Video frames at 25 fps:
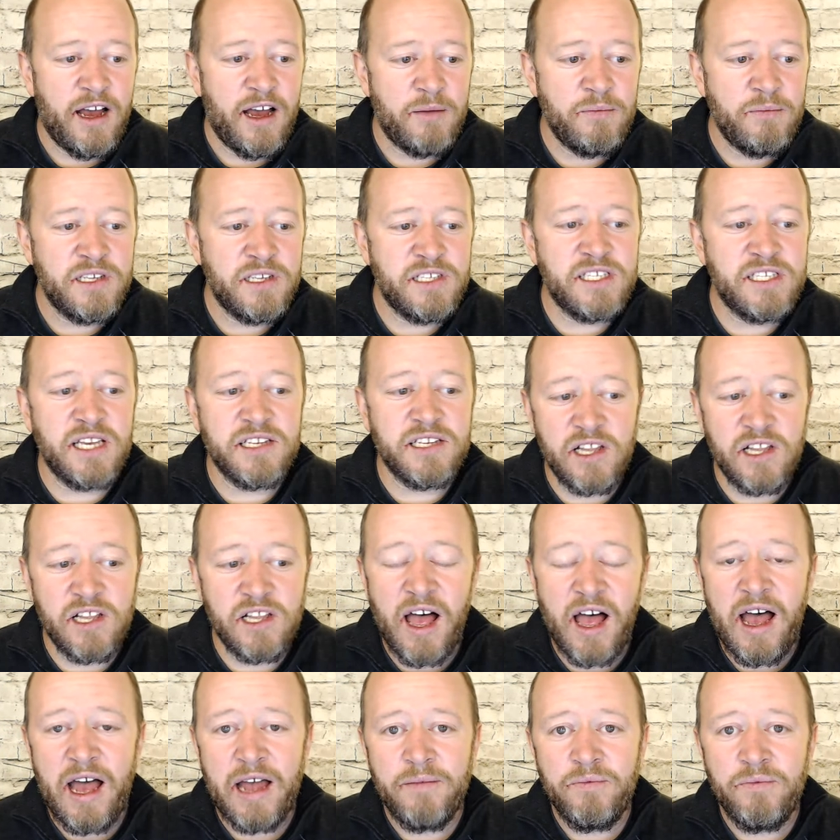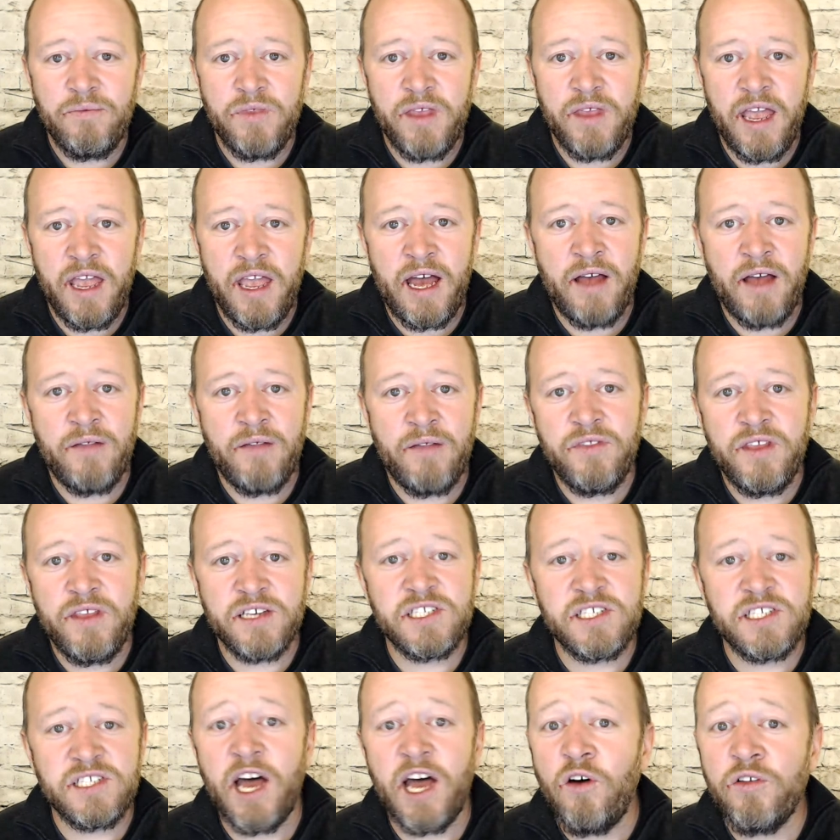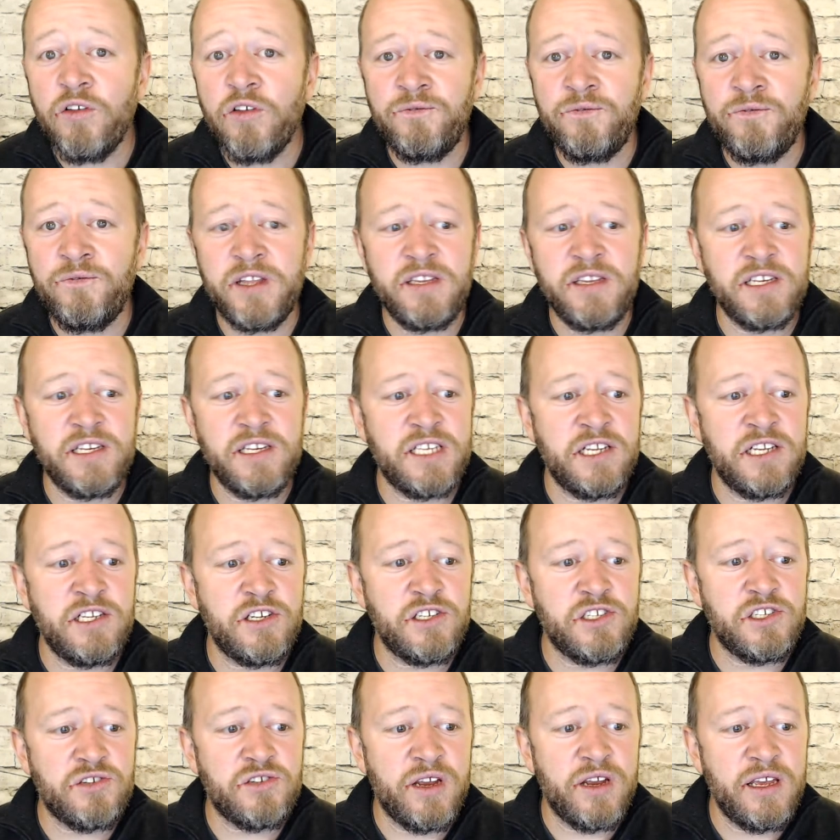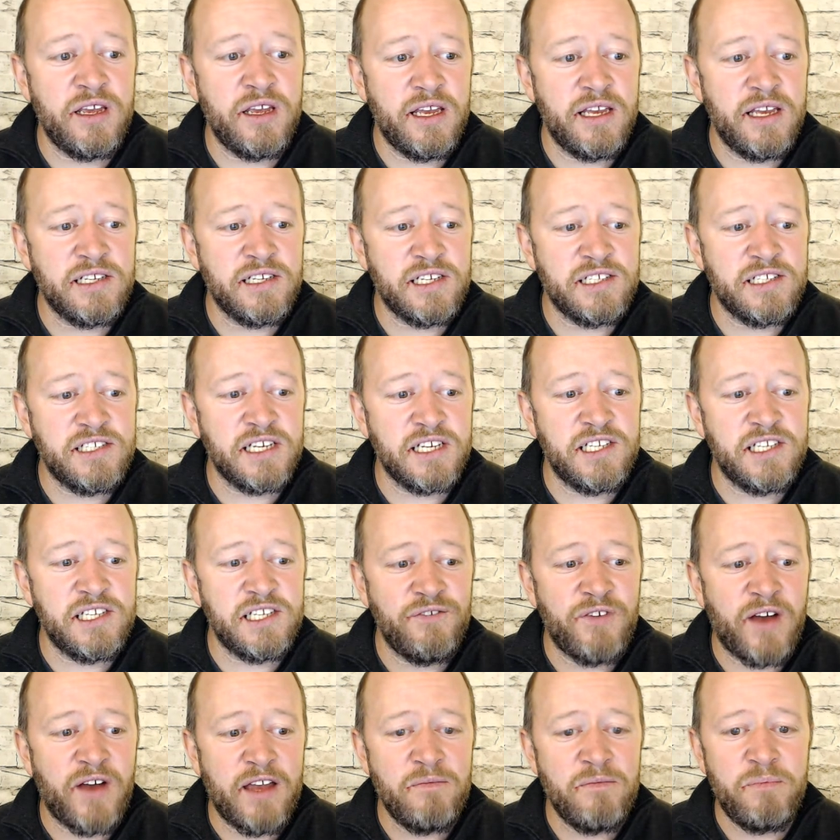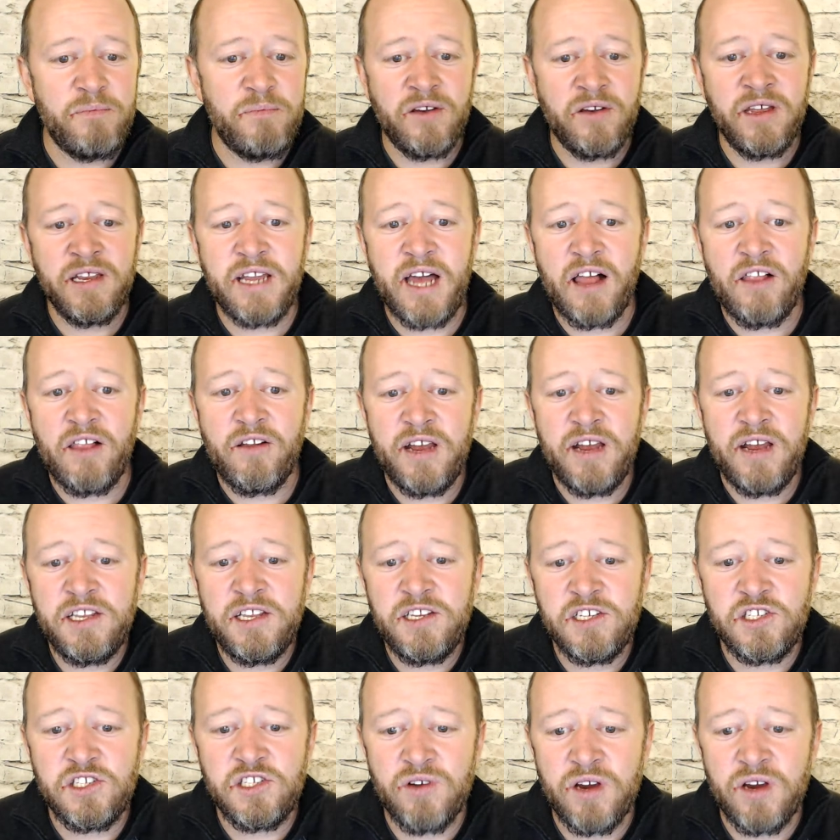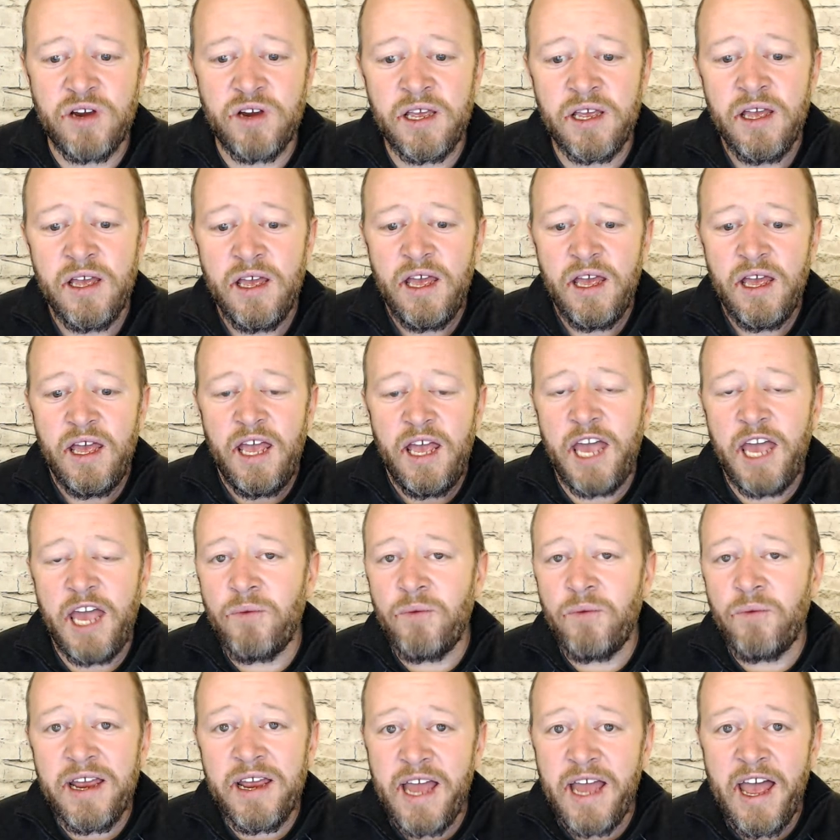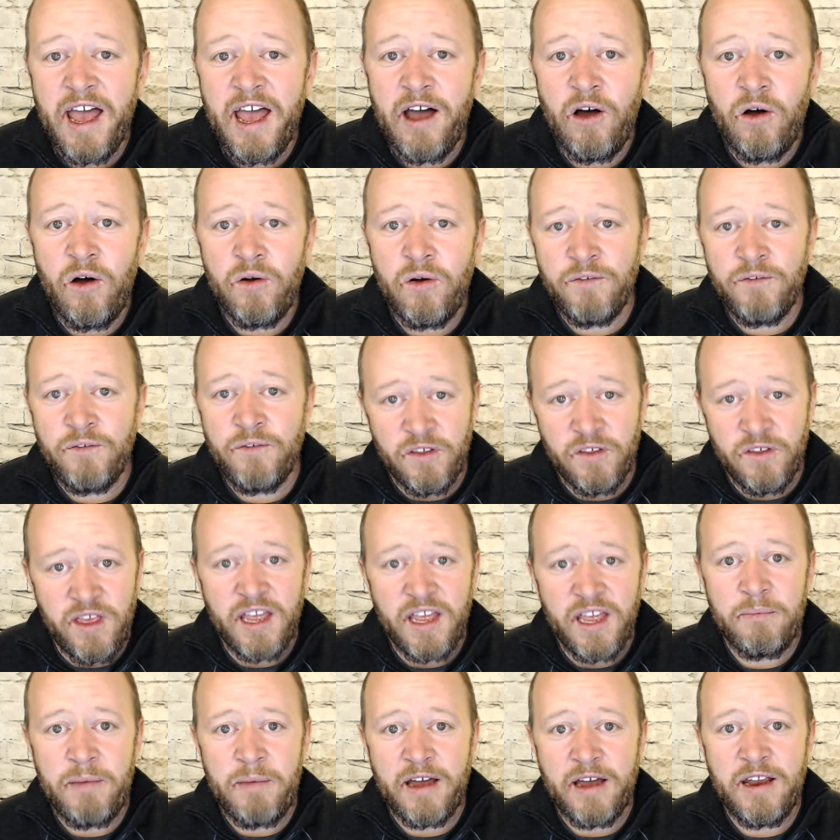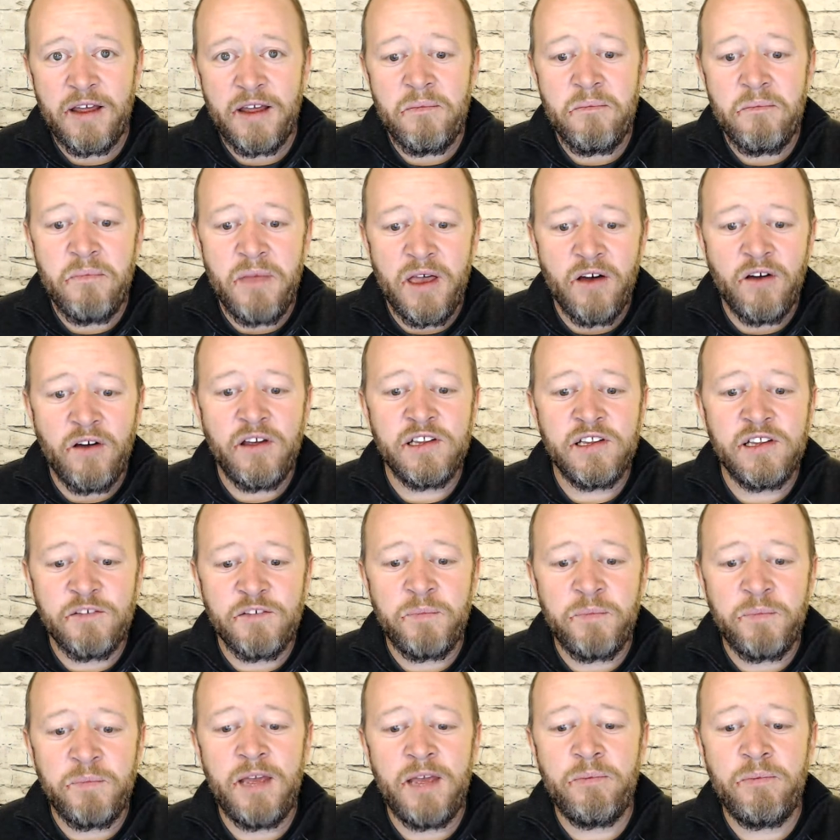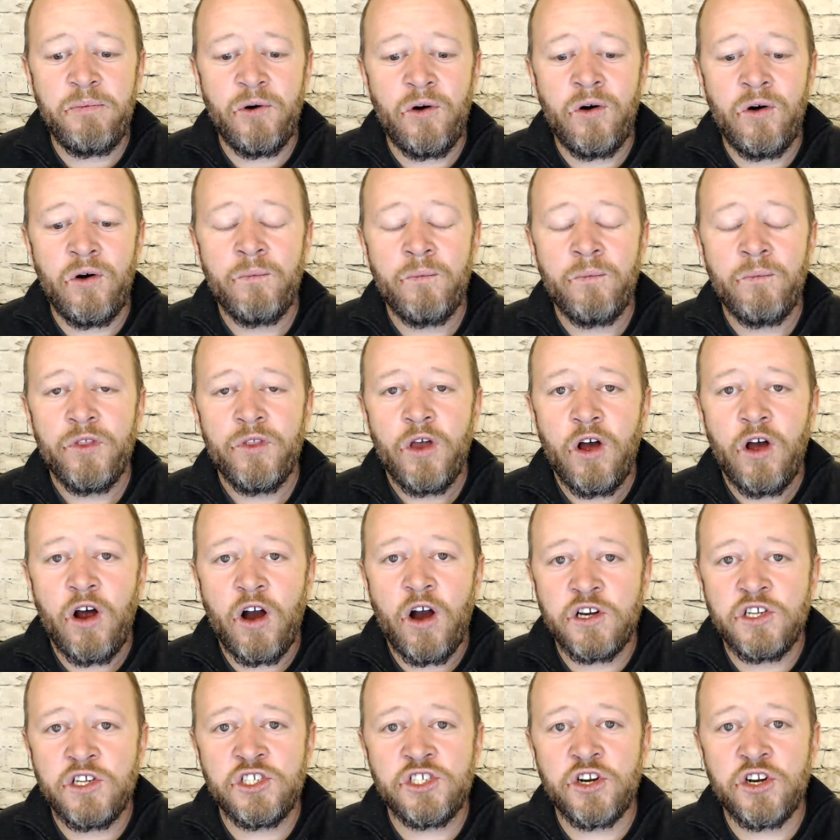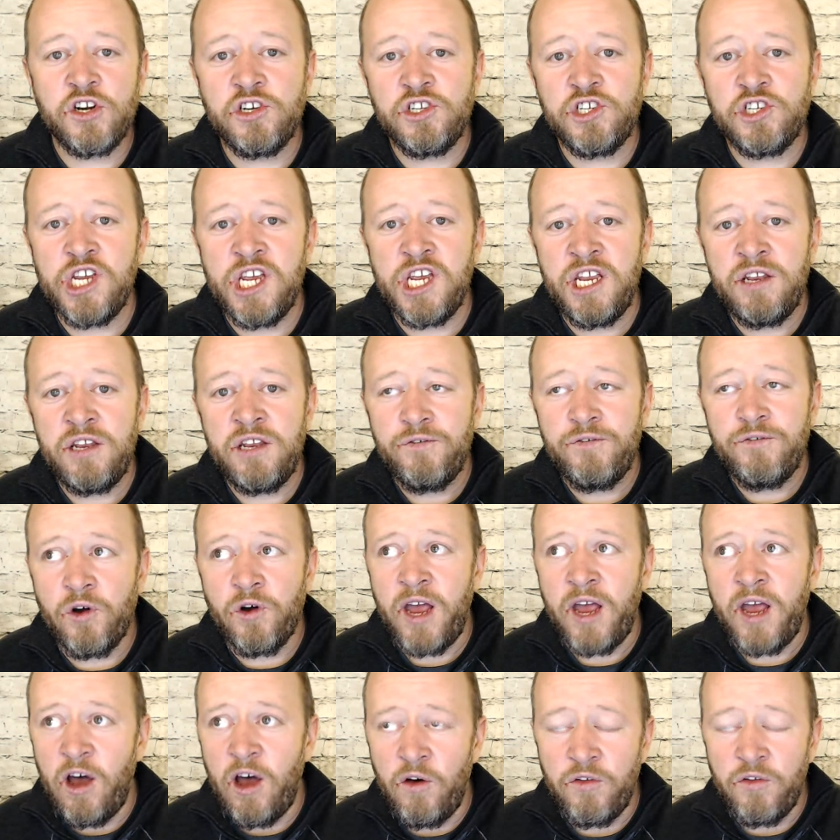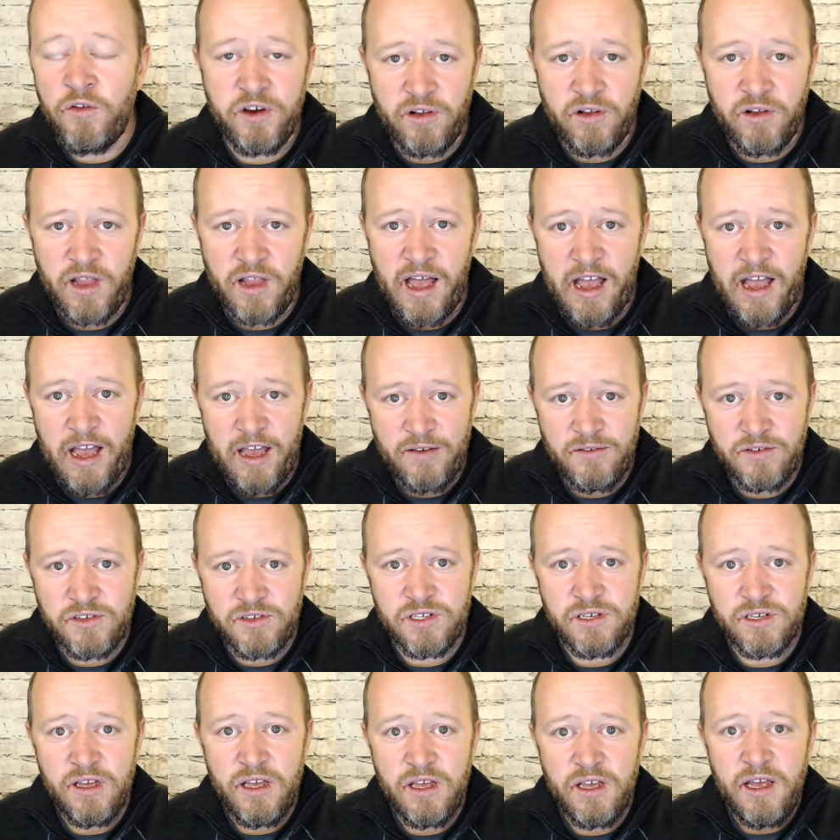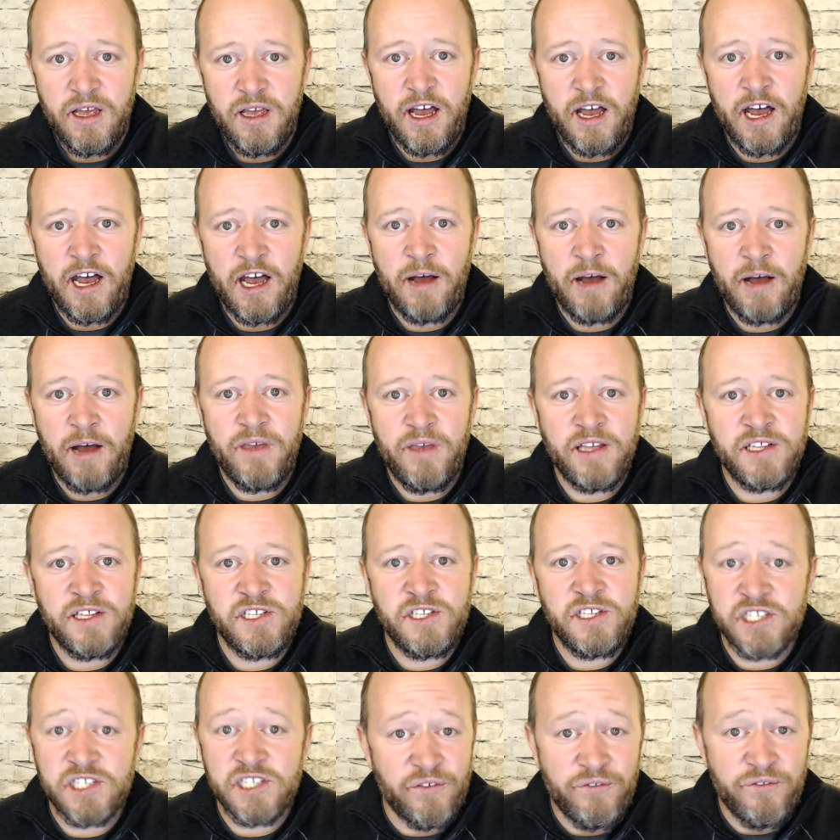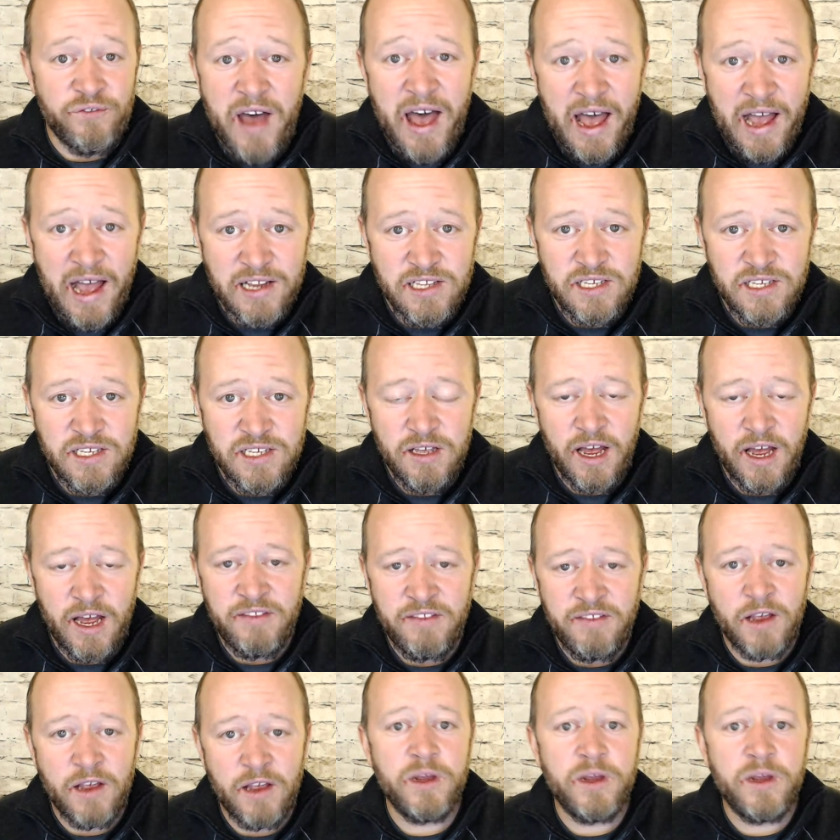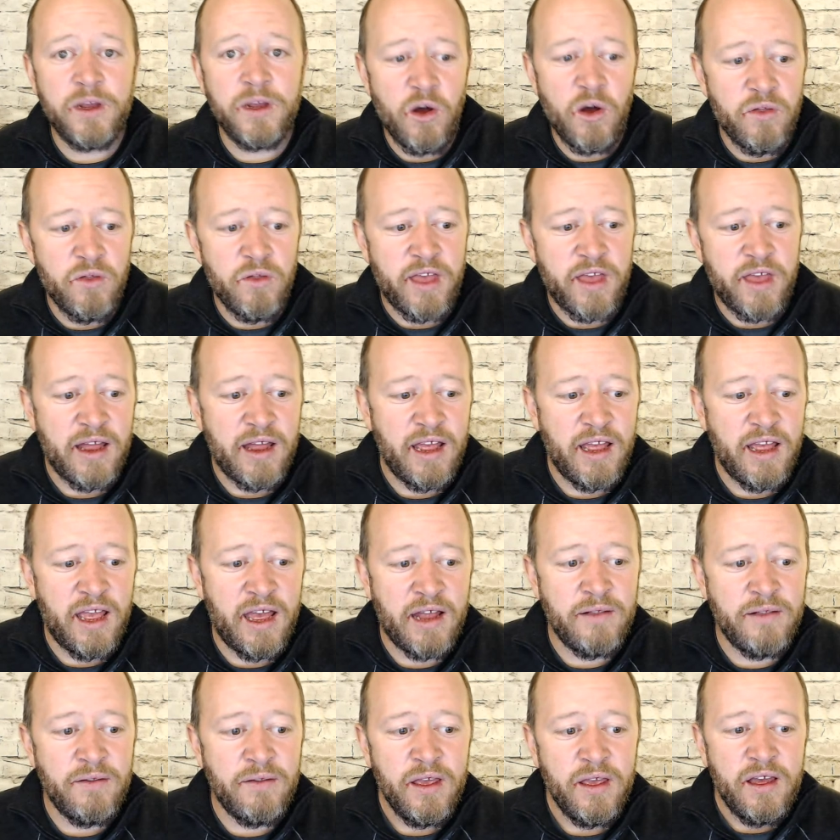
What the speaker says: says a lot. And this health and fitness industry is a $65 billion industry. And right now, if you think about it, millions of people are searching for healthier lives. It's just a fact. I think we know that. And